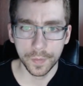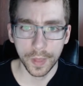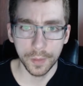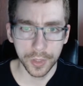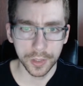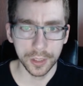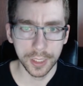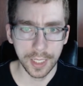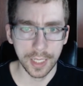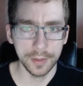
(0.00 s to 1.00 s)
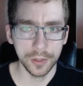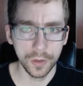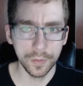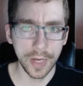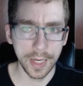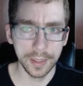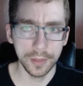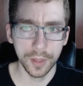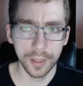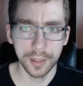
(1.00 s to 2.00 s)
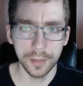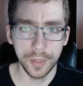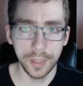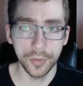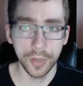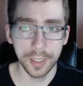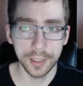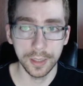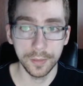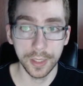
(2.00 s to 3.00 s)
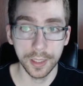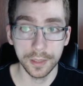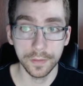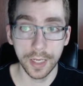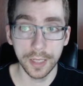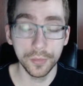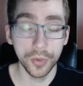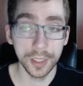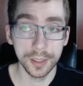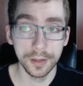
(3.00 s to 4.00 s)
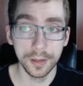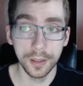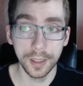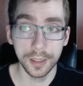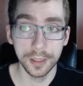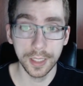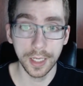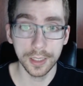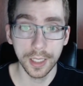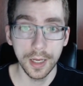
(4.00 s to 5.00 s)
Booker said, I so badly want to be president because if I am president of the United States,